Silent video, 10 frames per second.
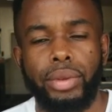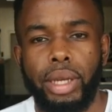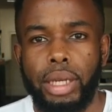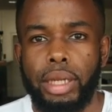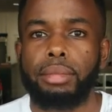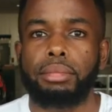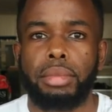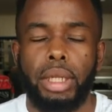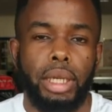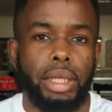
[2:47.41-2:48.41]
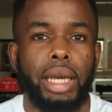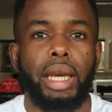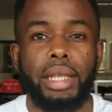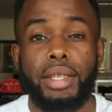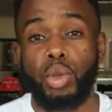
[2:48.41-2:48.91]
Yeah,
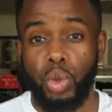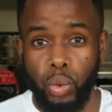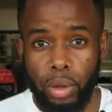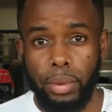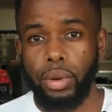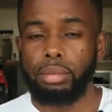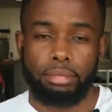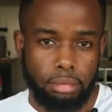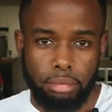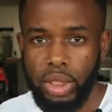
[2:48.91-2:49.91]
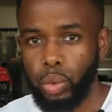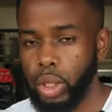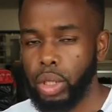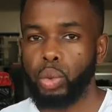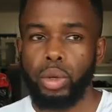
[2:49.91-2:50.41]
it's doable, it's
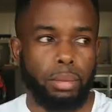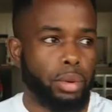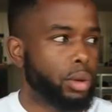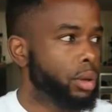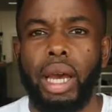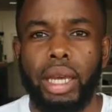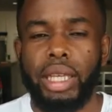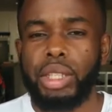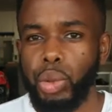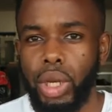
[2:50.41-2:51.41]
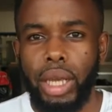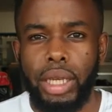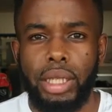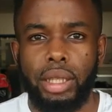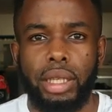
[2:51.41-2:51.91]
really doable. I just
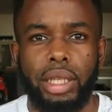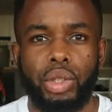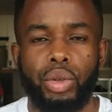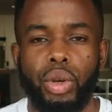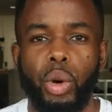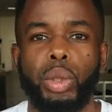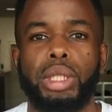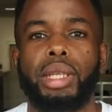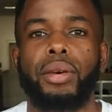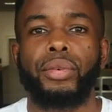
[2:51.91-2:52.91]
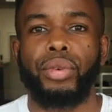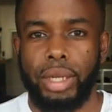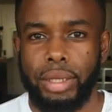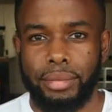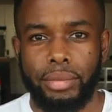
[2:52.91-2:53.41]
realized that it's not always
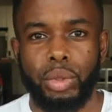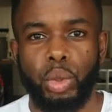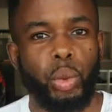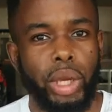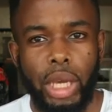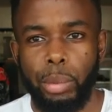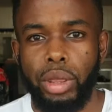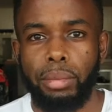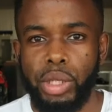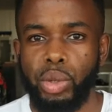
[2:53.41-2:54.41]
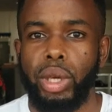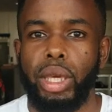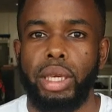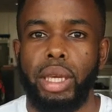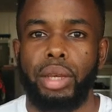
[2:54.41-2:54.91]
fun to wake up with muscle
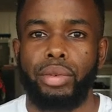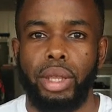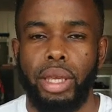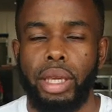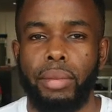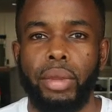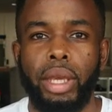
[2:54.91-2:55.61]
ache and everything.